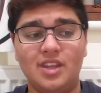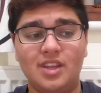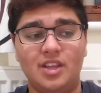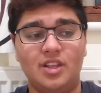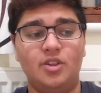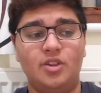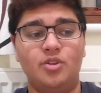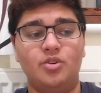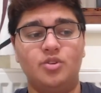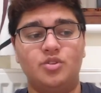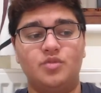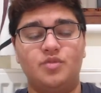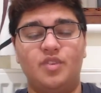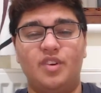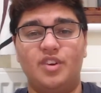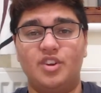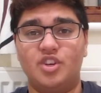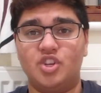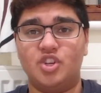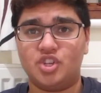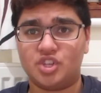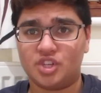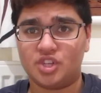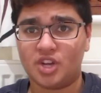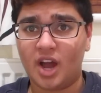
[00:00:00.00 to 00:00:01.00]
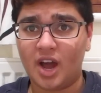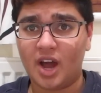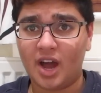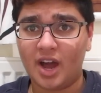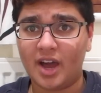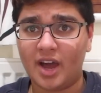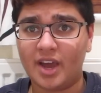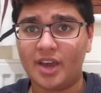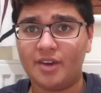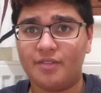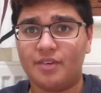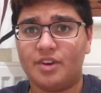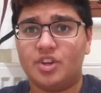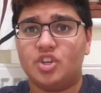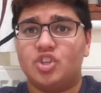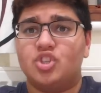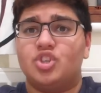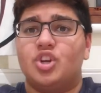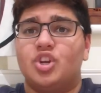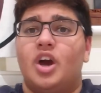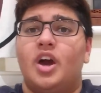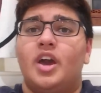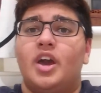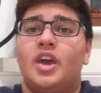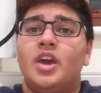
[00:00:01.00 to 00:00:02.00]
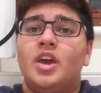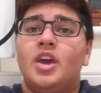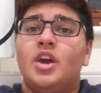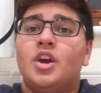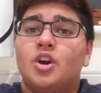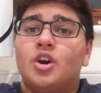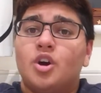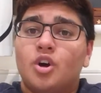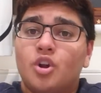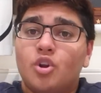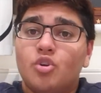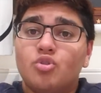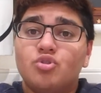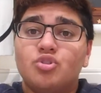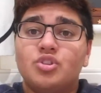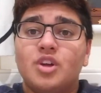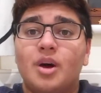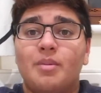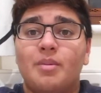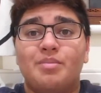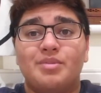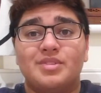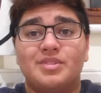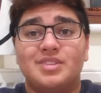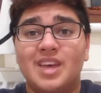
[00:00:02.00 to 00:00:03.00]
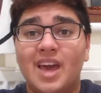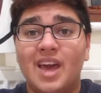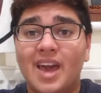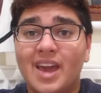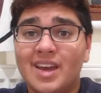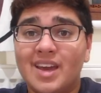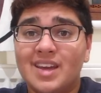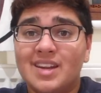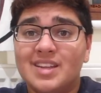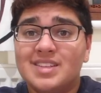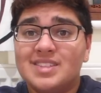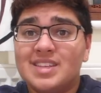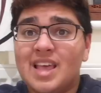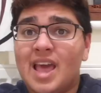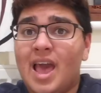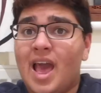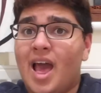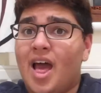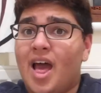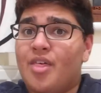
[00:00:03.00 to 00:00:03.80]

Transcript: He looks very shy, closed up protagonist,